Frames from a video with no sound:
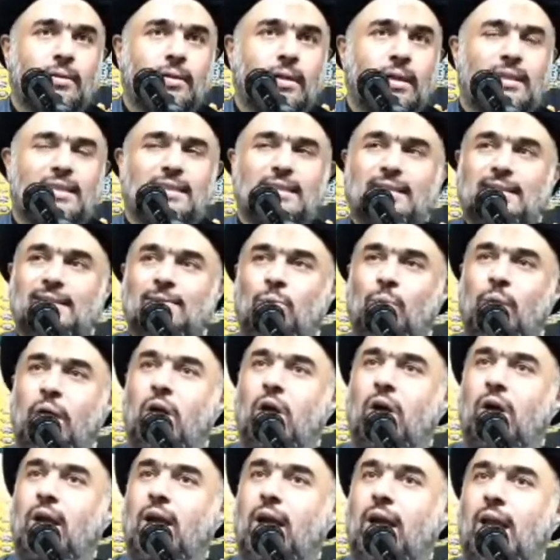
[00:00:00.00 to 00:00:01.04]
that we
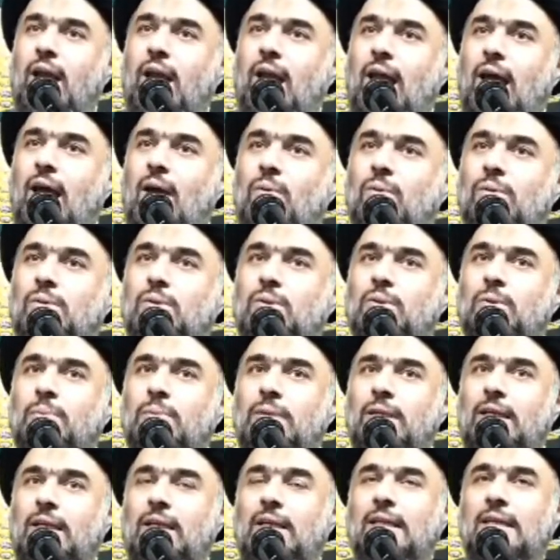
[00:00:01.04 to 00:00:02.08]
are not allowed to
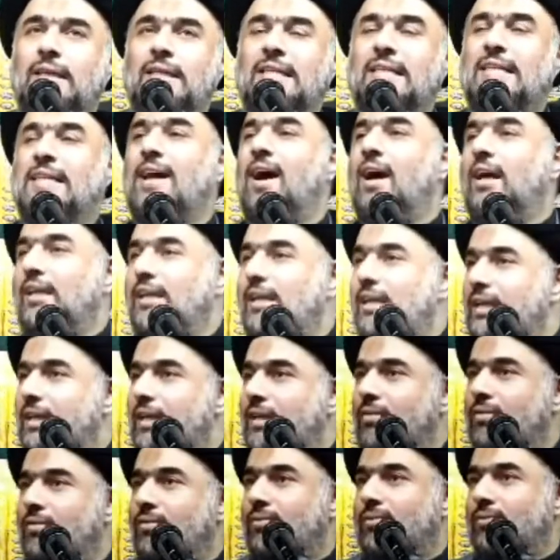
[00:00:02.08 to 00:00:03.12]
be
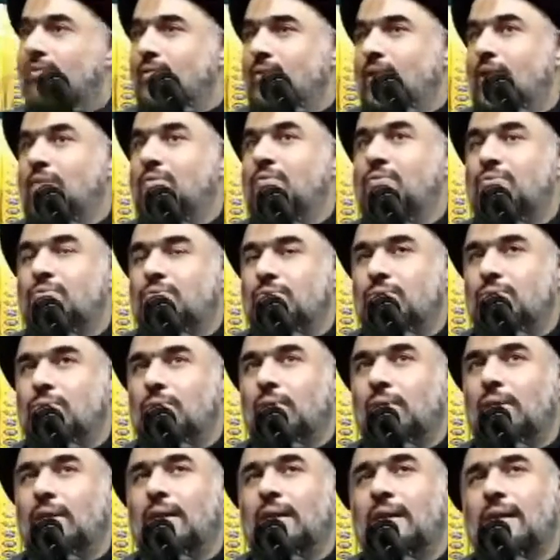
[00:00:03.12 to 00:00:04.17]
naive and
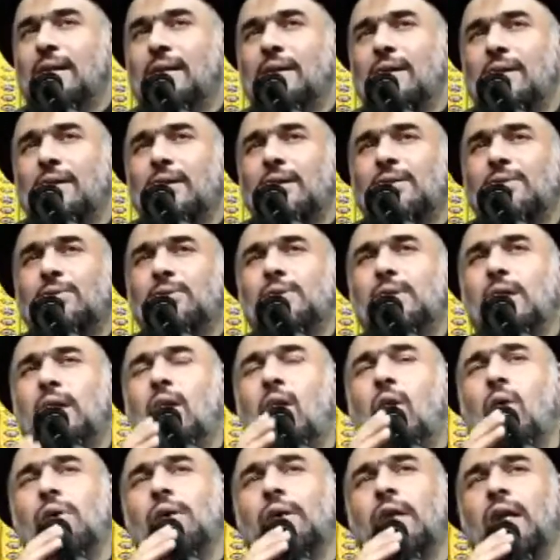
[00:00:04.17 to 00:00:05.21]
fool to say,
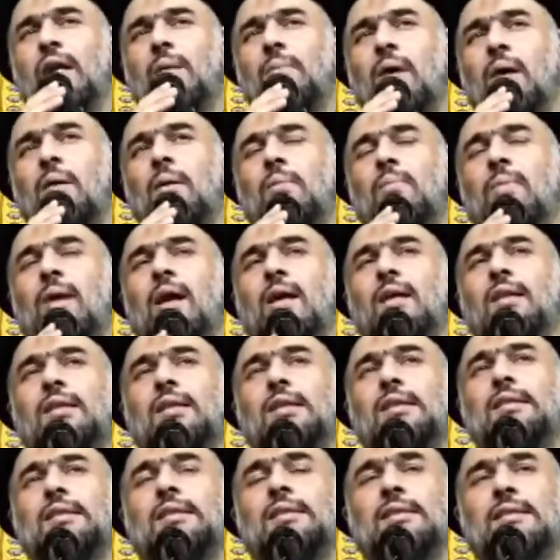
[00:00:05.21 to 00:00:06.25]
okay, Imam
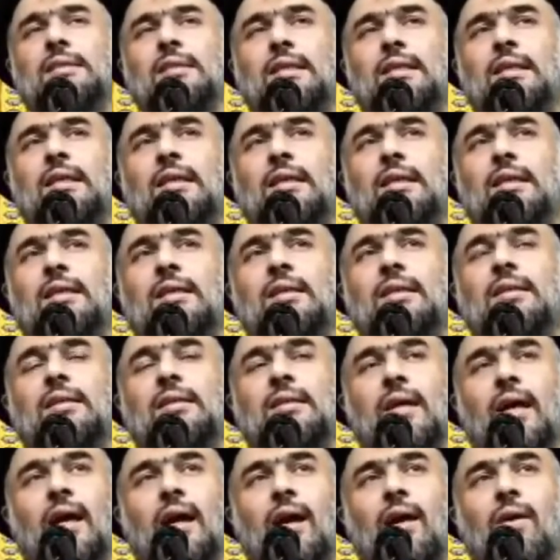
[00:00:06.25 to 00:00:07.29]
al-Mahdi is sitting
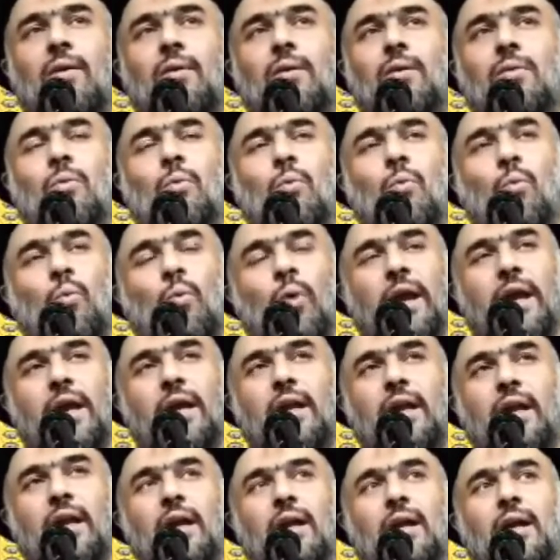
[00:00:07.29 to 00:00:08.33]
down
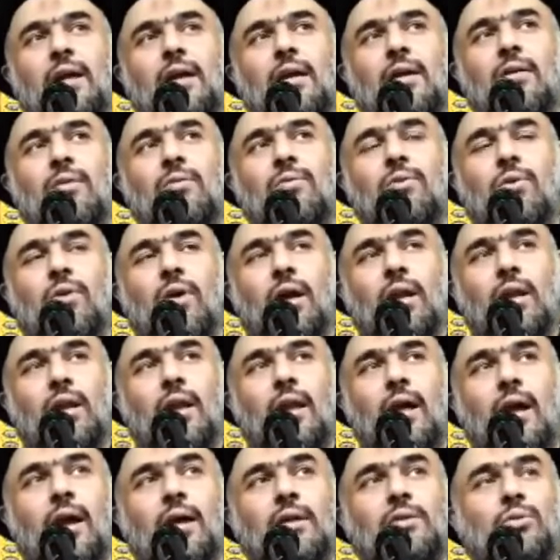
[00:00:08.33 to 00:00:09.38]
waiting for
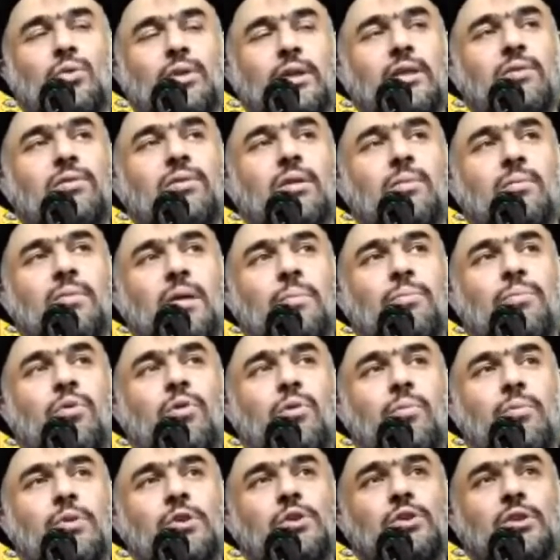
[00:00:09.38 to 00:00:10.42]
Allah to give him the
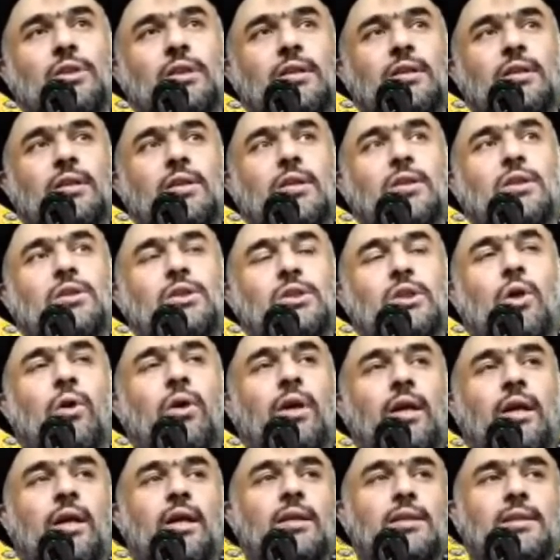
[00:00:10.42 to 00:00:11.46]
permission so
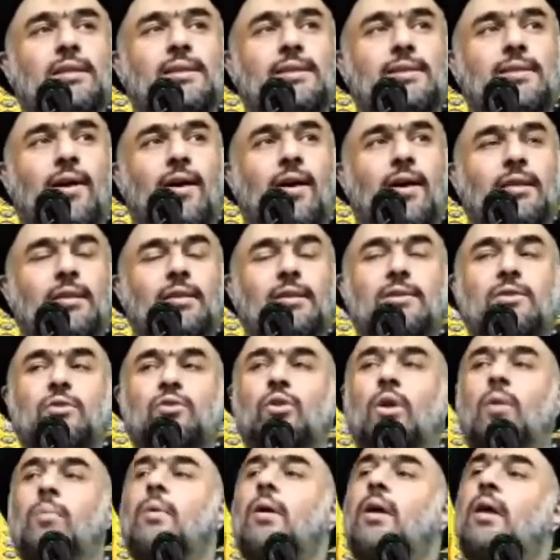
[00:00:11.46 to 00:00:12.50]
he can start his
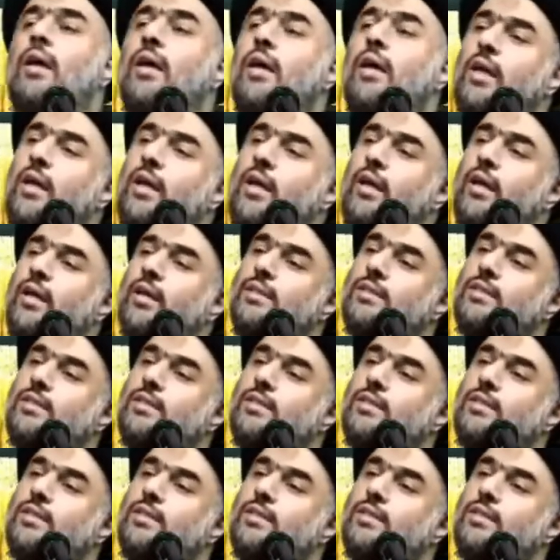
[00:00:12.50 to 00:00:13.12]
job. He